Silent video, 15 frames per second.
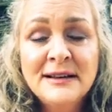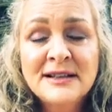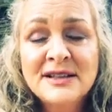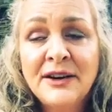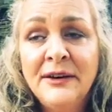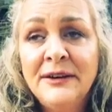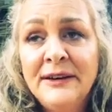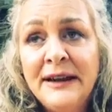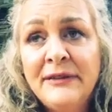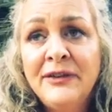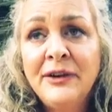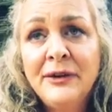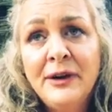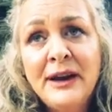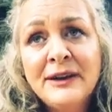So if
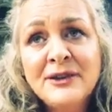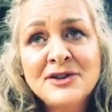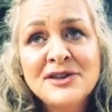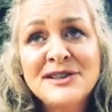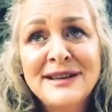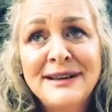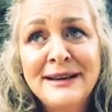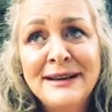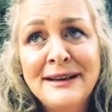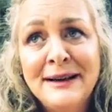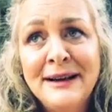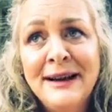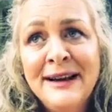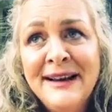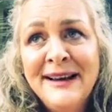you're interested
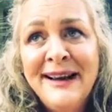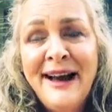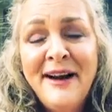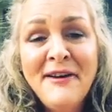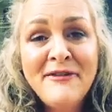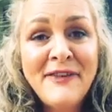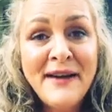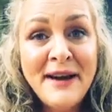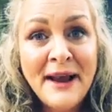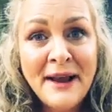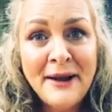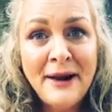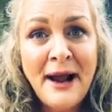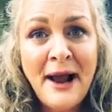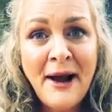in finding
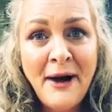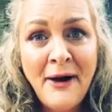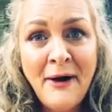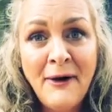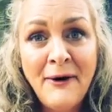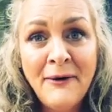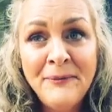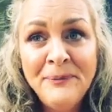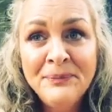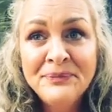out how